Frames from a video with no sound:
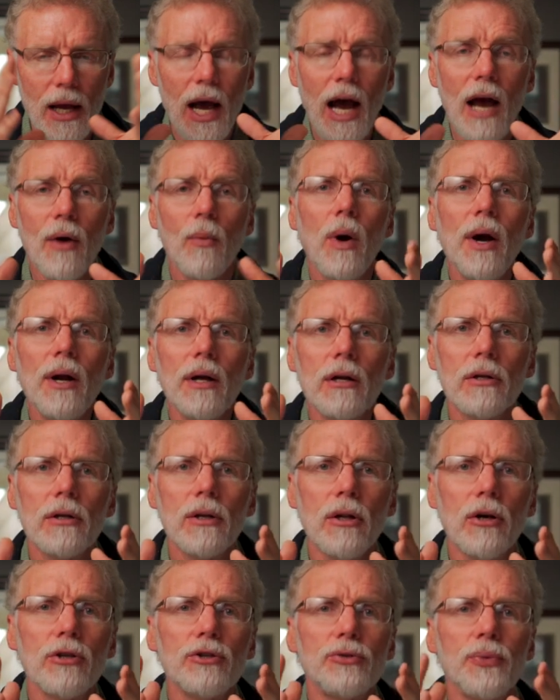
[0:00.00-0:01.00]
I want to
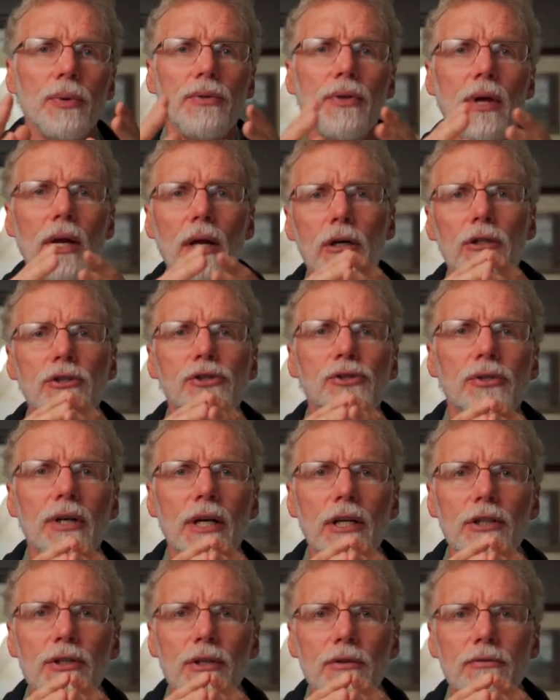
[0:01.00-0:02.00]
close with an
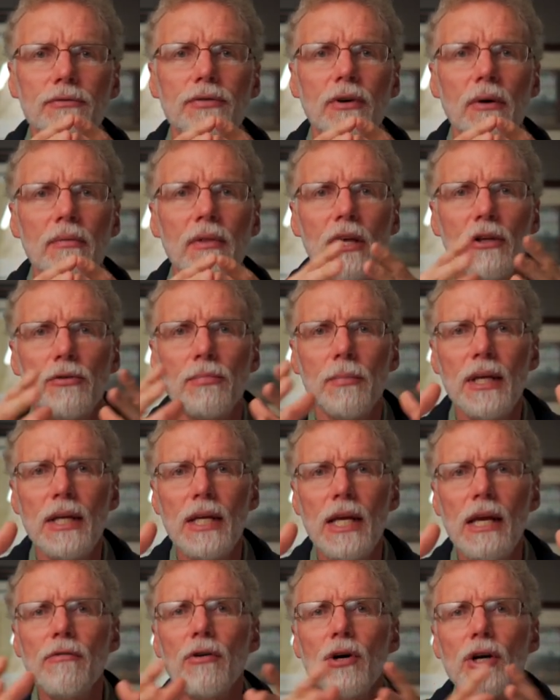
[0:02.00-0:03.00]
illustration from these
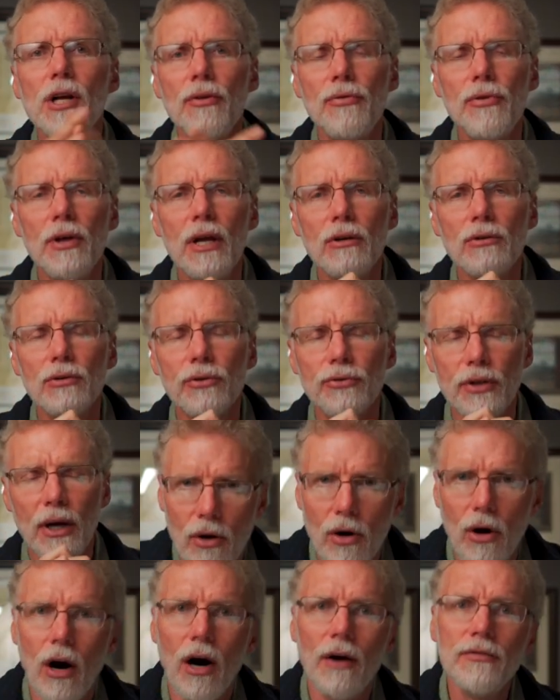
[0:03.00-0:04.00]
medieval cathedrals.
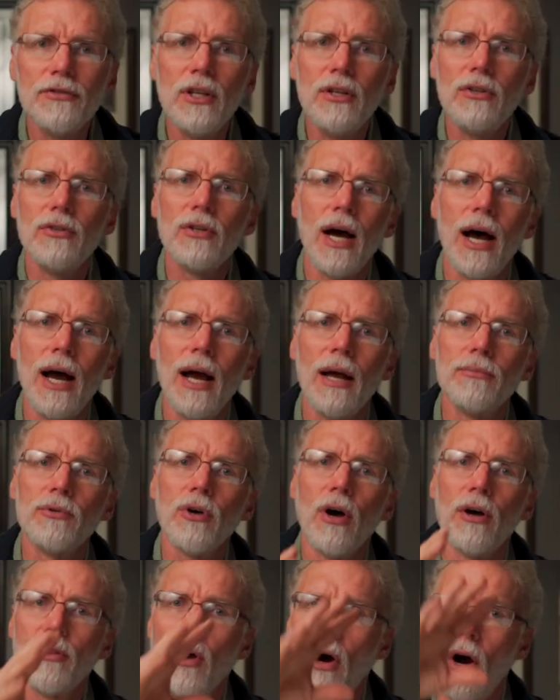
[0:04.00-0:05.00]
Oftentimes
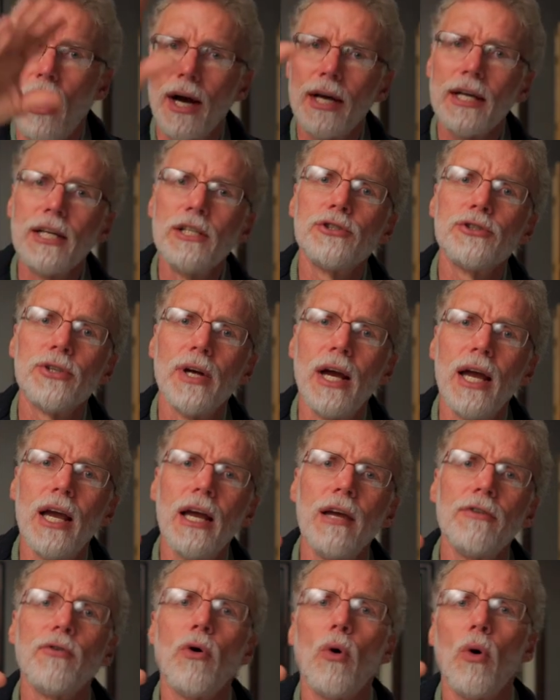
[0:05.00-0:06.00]
on the
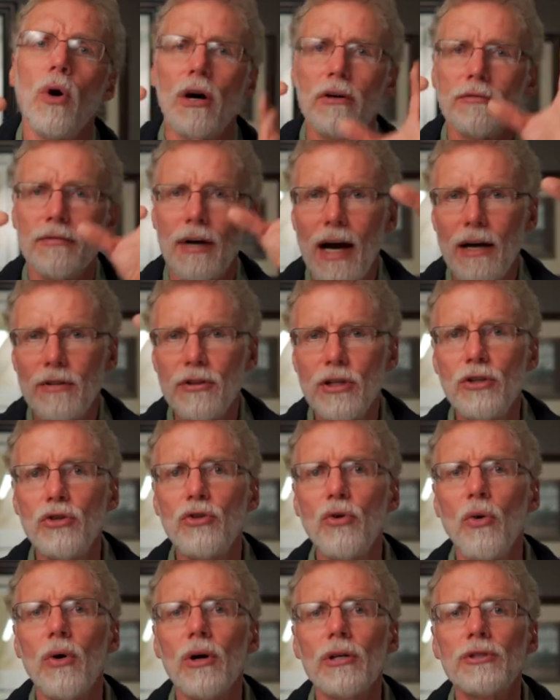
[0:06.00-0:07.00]
architrave or around the
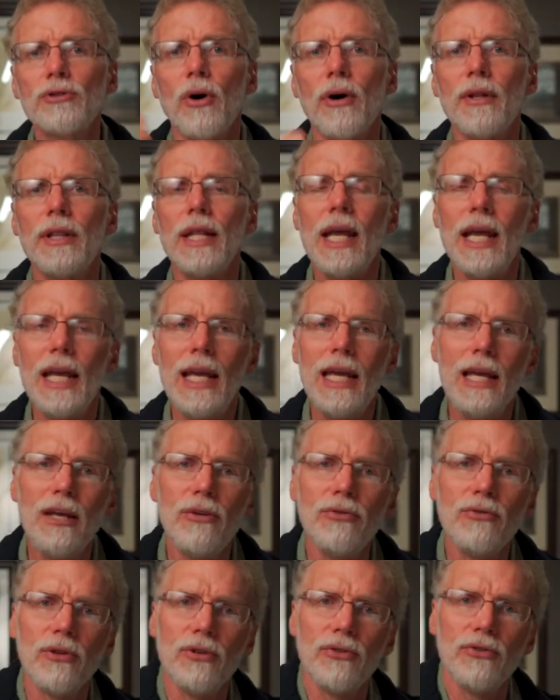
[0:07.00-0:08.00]
doors on the
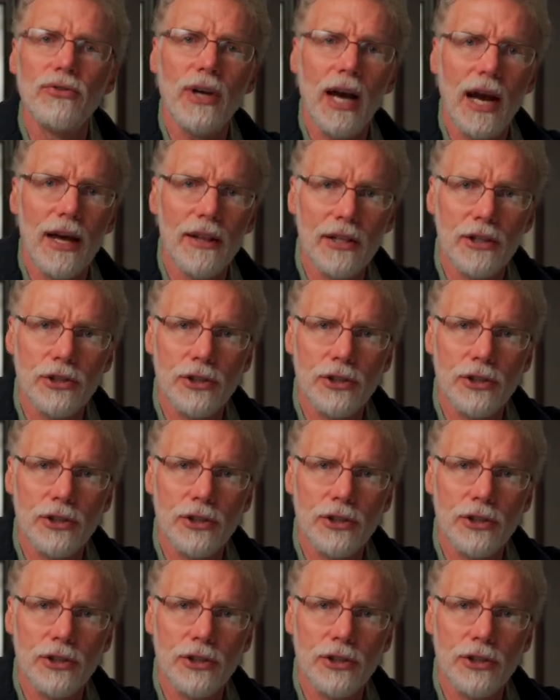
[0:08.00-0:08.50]
eastern side of the